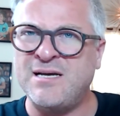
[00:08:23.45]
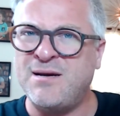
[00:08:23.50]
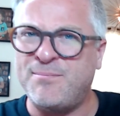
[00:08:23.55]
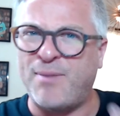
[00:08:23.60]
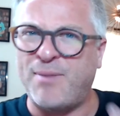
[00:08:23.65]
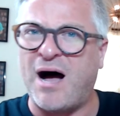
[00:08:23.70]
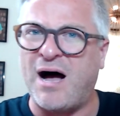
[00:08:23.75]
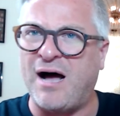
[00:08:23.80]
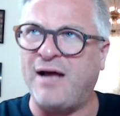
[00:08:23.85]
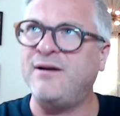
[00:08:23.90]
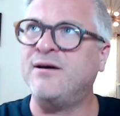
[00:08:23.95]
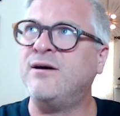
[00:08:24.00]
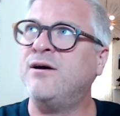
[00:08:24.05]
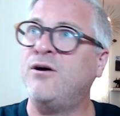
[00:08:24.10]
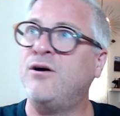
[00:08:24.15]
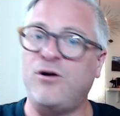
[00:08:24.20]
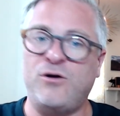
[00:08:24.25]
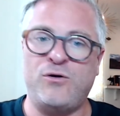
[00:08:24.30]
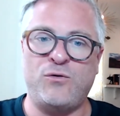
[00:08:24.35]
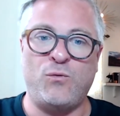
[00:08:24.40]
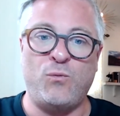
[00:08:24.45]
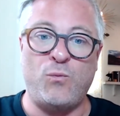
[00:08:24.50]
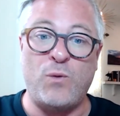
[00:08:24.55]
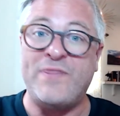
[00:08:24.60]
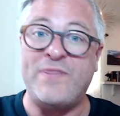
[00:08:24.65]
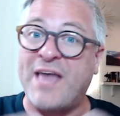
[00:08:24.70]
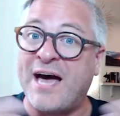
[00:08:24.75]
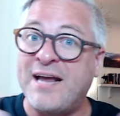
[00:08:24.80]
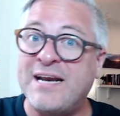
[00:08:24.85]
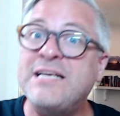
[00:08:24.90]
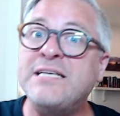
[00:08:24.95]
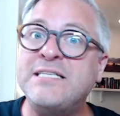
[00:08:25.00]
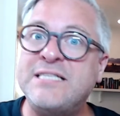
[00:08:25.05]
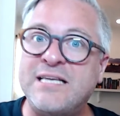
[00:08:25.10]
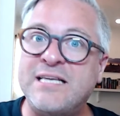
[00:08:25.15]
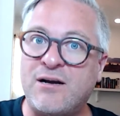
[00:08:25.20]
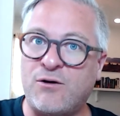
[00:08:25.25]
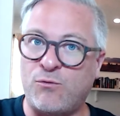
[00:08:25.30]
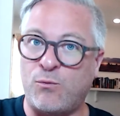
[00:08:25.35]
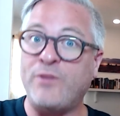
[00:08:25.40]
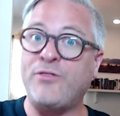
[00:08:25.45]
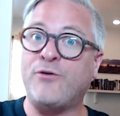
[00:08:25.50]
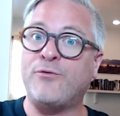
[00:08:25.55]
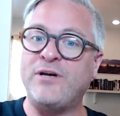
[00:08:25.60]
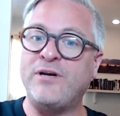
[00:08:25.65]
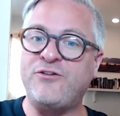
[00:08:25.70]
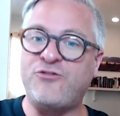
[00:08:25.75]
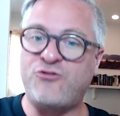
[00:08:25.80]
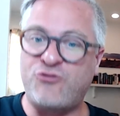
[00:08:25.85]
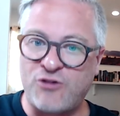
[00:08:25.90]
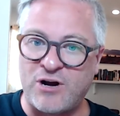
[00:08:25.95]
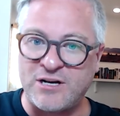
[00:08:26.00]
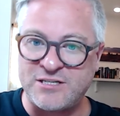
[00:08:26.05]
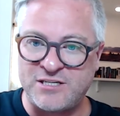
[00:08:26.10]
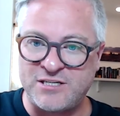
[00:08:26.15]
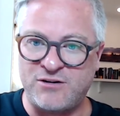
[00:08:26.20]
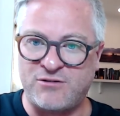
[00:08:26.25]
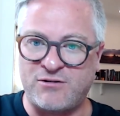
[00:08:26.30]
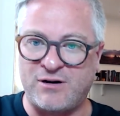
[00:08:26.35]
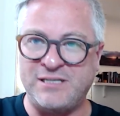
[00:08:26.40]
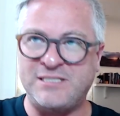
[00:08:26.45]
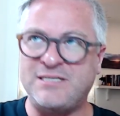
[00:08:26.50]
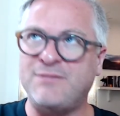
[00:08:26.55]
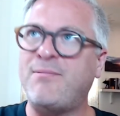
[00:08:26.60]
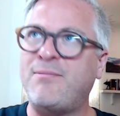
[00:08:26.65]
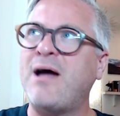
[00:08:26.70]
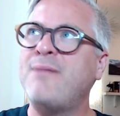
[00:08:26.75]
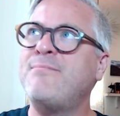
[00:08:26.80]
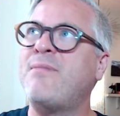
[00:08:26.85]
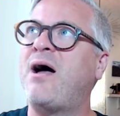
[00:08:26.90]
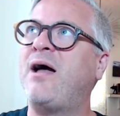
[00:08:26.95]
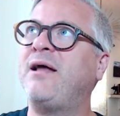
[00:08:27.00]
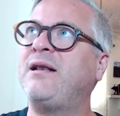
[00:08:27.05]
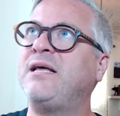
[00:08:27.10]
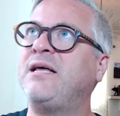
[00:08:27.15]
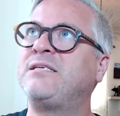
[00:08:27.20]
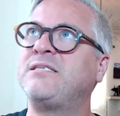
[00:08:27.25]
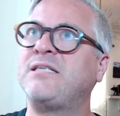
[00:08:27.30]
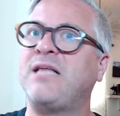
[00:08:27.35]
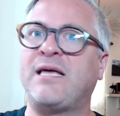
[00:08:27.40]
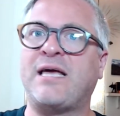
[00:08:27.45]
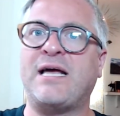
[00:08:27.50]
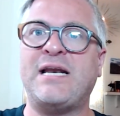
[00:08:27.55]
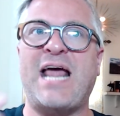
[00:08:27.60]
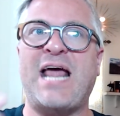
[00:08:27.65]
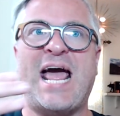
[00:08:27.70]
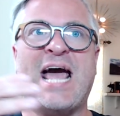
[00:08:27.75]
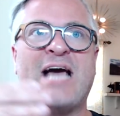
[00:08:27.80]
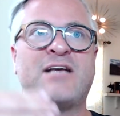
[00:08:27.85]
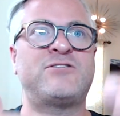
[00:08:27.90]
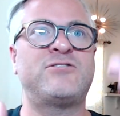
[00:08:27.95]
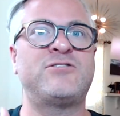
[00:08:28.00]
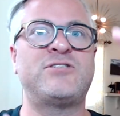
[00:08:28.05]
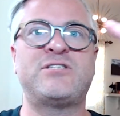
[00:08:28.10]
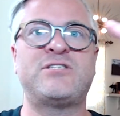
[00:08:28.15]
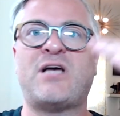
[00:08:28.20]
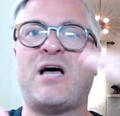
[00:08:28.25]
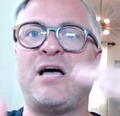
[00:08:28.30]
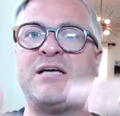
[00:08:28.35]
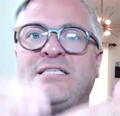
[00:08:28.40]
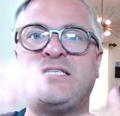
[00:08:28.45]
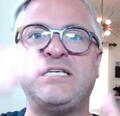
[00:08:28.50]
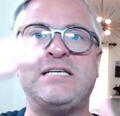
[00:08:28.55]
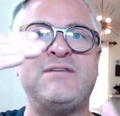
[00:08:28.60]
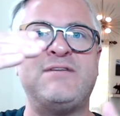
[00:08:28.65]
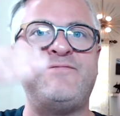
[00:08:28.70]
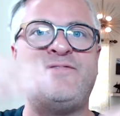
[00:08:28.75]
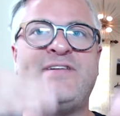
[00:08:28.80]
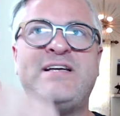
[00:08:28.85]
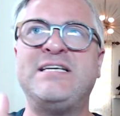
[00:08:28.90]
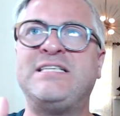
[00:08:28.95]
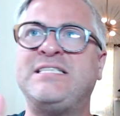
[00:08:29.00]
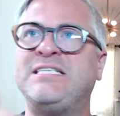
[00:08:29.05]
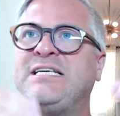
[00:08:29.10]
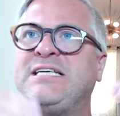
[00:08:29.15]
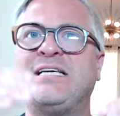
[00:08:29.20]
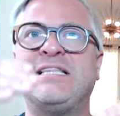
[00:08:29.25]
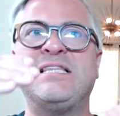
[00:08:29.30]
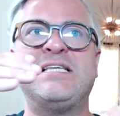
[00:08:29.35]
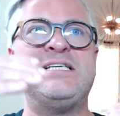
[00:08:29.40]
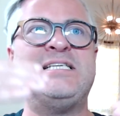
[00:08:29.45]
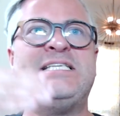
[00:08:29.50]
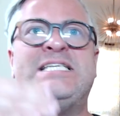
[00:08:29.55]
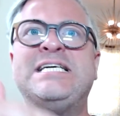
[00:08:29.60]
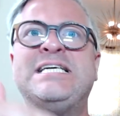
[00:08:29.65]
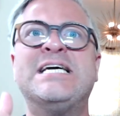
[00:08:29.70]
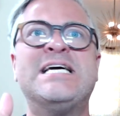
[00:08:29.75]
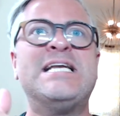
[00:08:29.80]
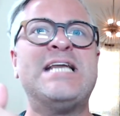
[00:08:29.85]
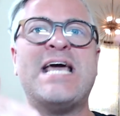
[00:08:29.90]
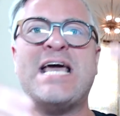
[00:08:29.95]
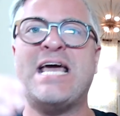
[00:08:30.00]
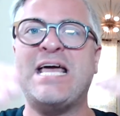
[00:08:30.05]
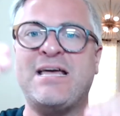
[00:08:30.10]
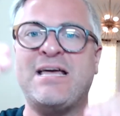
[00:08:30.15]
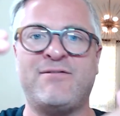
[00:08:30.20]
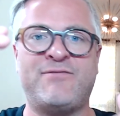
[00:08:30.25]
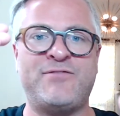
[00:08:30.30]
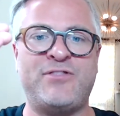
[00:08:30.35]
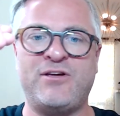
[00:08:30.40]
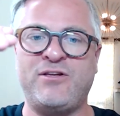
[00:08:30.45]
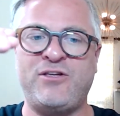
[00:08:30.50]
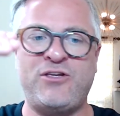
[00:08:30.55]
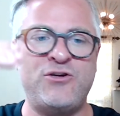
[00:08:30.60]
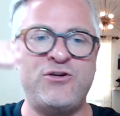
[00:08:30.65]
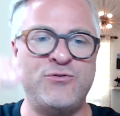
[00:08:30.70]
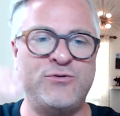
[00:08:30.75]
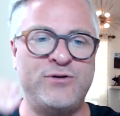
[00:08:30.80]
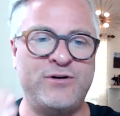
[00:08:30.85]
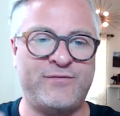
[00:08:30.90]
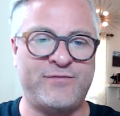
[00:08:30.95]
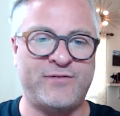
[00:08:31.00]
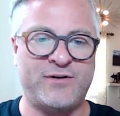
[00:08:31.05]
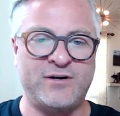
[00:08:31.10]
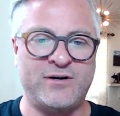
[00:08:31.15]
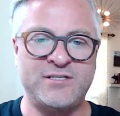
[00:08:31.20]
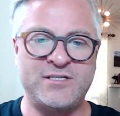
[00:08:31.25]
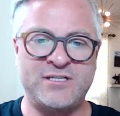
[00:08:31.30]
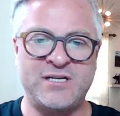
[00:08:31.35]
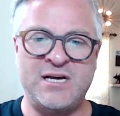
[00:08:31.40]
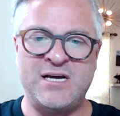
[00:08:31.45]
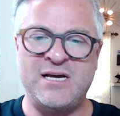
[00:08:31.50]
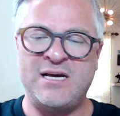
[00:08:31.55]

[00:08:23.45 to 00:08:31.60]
But when that is there, when there is trust and grace, in my mind, it's like an exercise in divinity and the DNA of the universe.